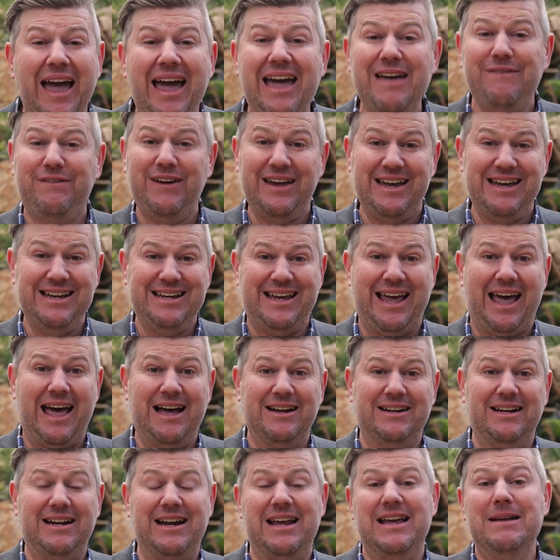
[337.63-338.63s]
ever
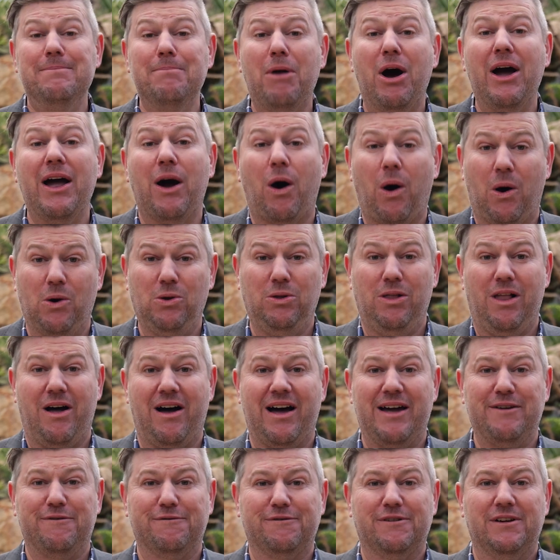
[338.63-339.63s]
encountered in my whole
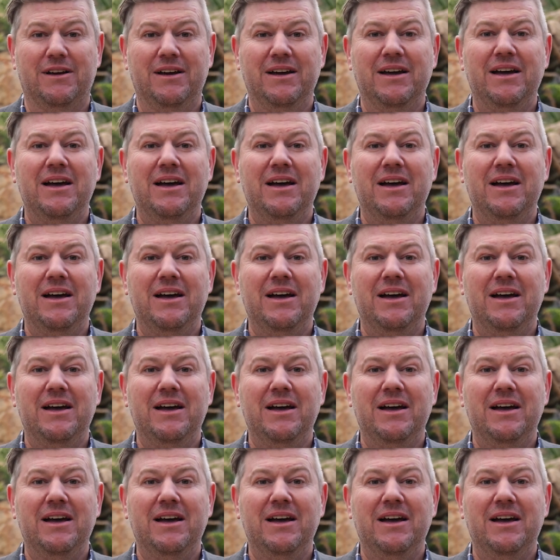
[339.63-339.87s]
life.